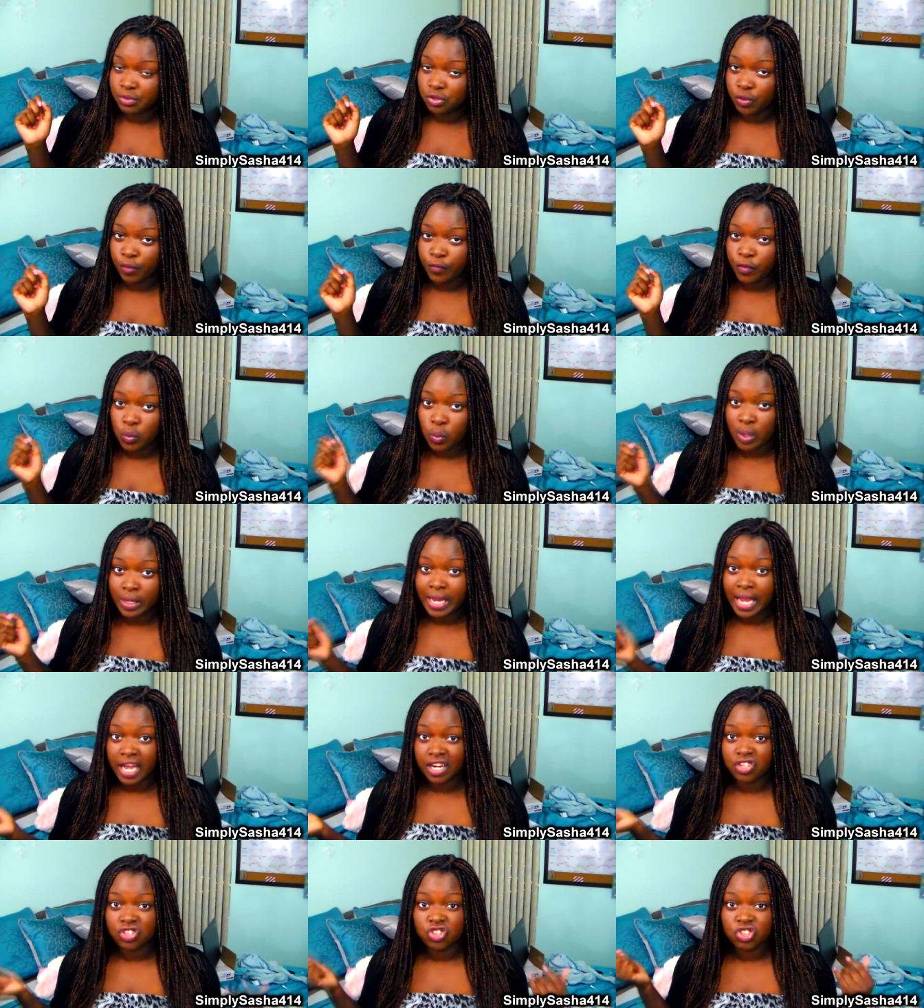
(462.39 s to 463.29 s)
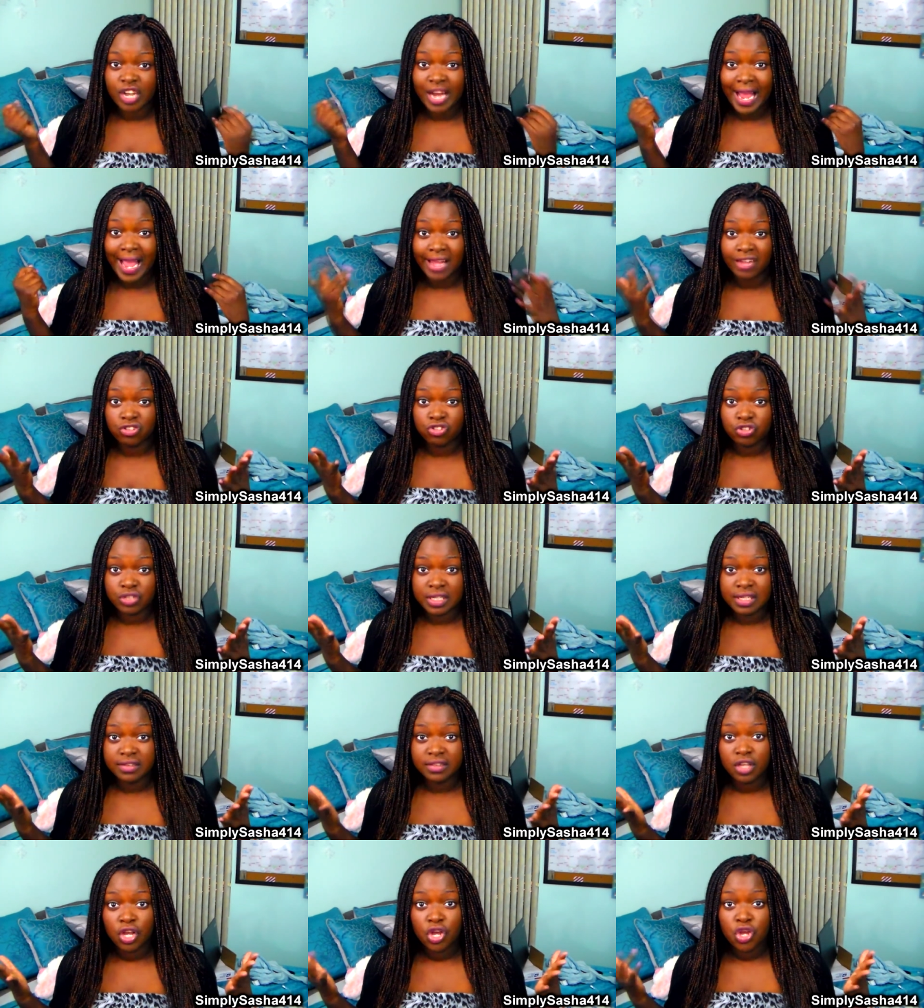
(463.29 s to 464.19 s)
So if you want extra
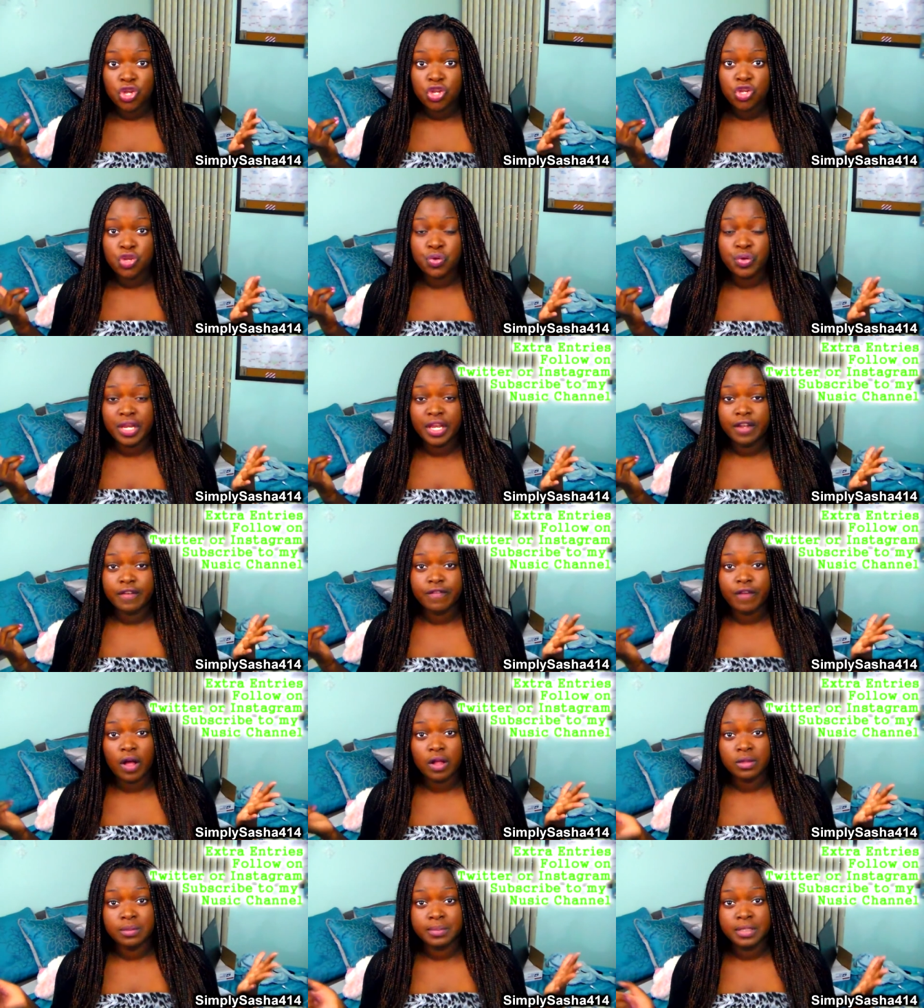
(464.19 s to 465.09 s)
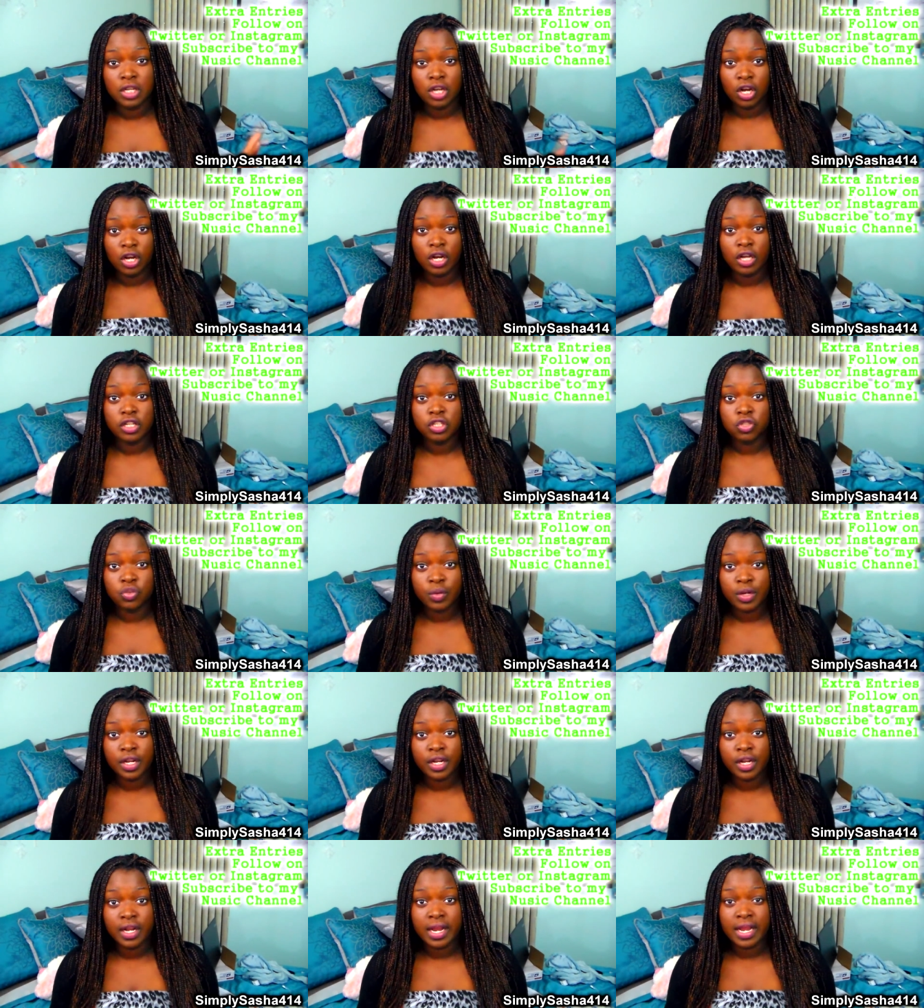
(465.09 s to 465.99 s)
entries, you can follow me on
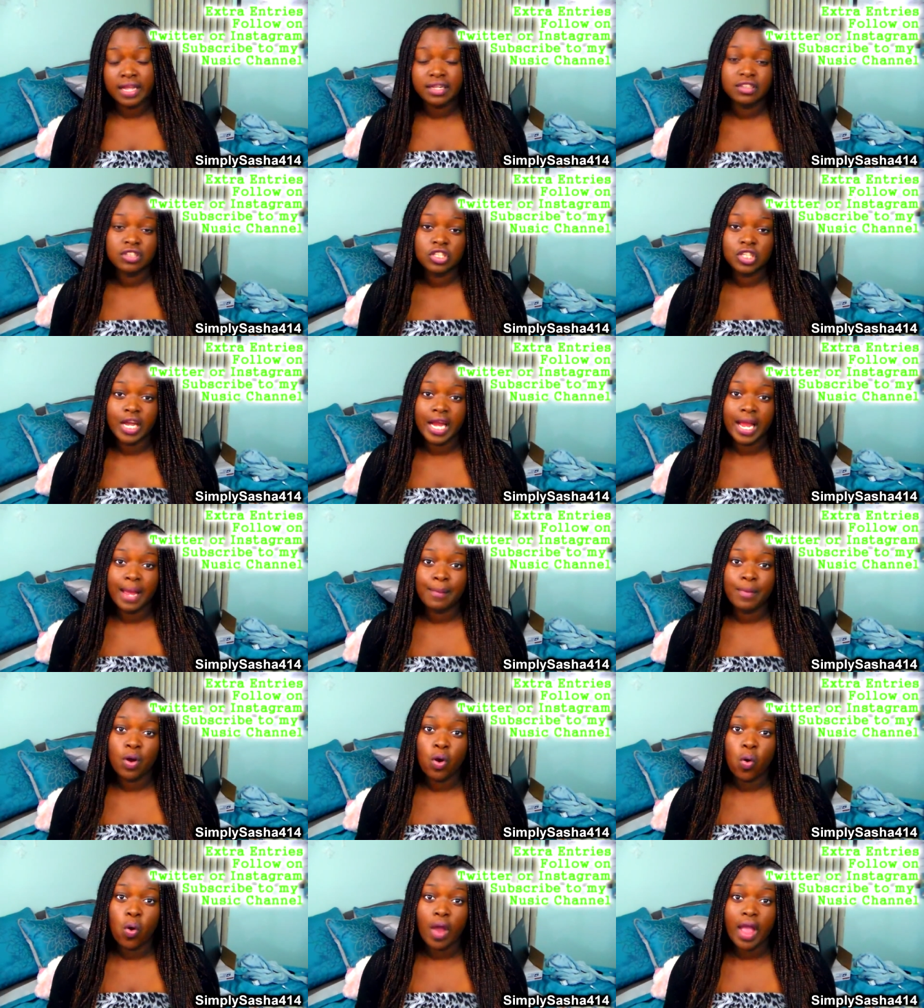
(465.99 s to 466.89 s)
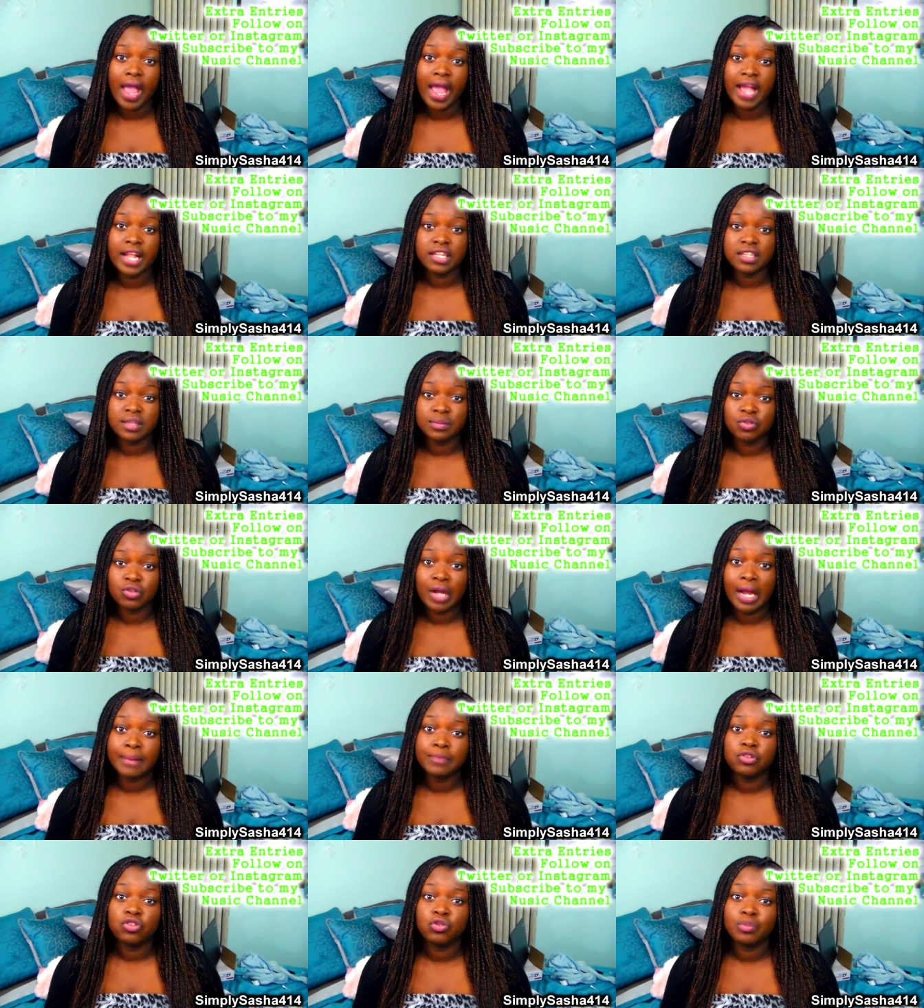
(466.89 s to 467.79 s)
Twitter, Instagram, and
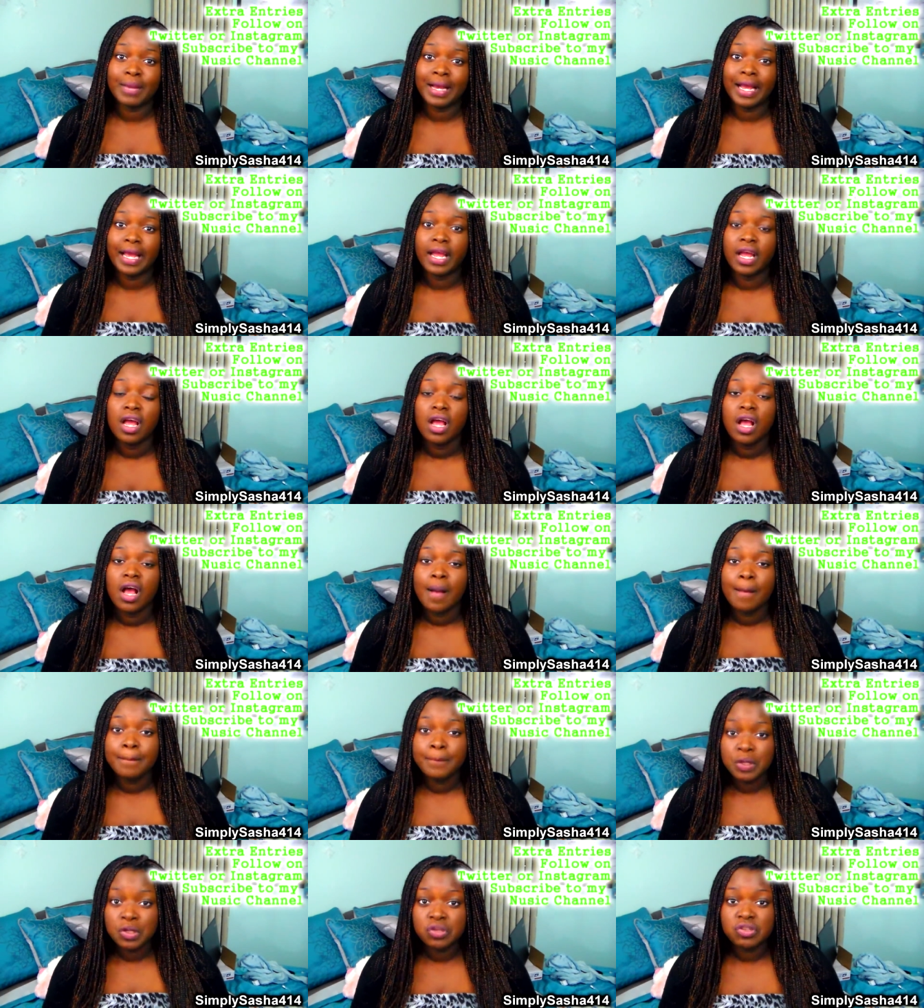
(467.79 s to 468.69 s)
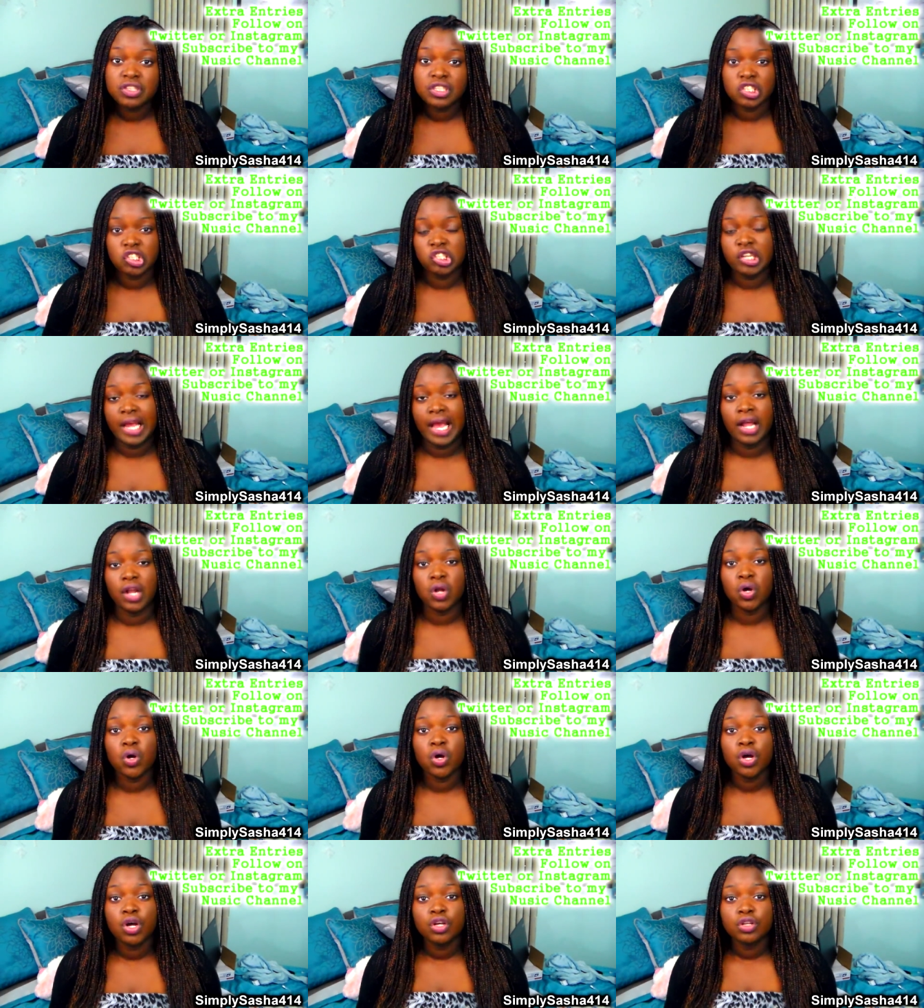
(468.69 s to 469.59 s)
subscribe to my music
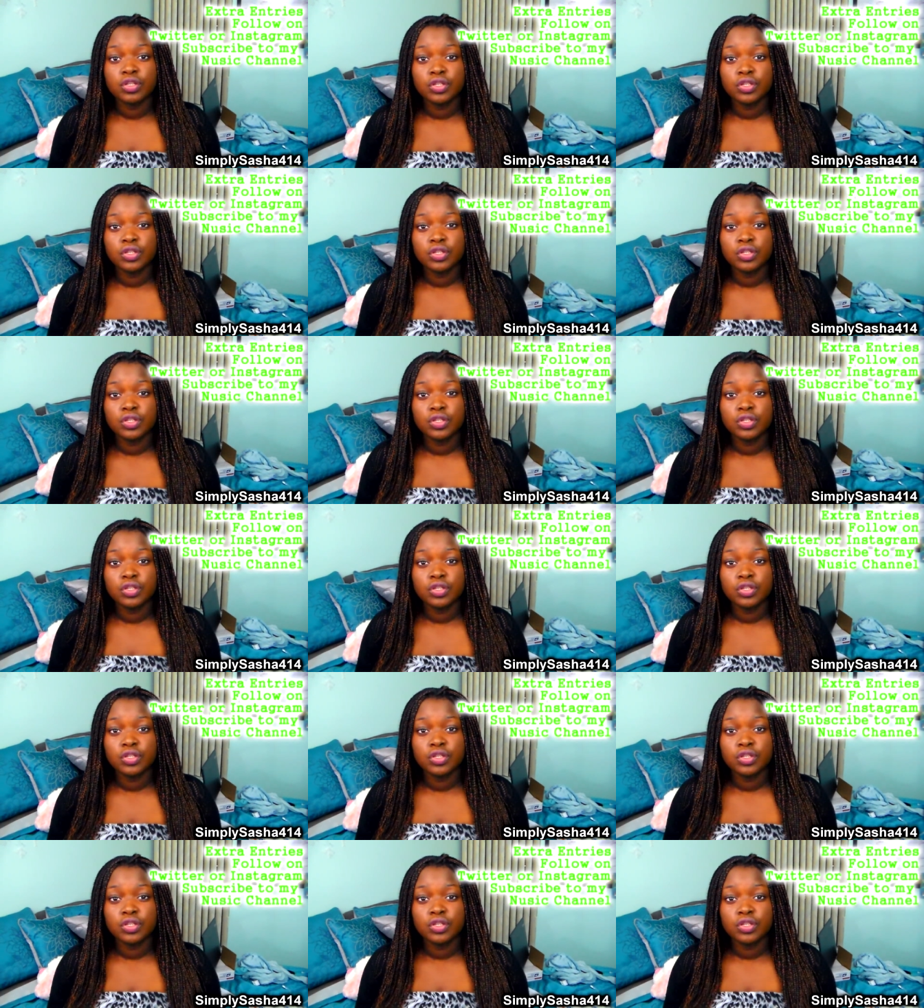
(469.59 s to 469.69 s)
channel.